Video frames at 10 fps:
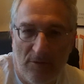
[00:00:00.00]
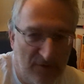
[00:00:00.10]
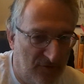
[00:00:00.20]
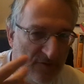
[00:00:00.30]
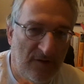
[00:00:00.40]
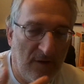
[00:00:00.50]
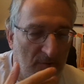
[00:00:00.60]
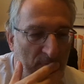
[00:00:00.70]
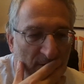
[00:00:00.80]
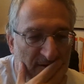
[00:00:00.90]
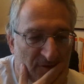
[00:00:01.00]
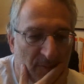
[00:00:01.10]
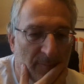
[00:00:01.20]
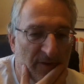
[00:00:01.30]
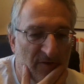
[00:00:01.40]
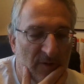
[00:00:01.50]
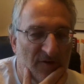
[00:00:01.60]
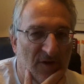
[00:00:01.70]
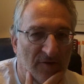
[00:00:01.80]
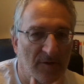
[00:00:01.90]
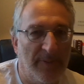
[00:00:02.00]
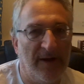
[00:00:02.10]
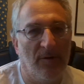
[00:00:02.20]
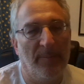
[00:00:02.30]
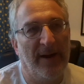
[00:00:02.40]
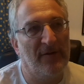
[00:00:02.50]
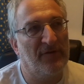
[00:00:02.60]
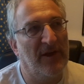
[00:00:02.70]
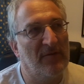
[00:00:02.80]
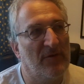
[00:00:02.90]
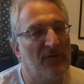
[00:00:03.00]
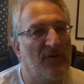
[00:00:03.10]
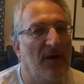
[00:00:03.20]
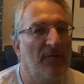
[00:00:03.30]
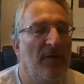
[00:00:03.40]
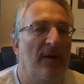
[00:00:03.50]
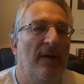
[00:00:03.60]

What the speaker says: as you know, writers bump into each other, appear on panels together and stuff.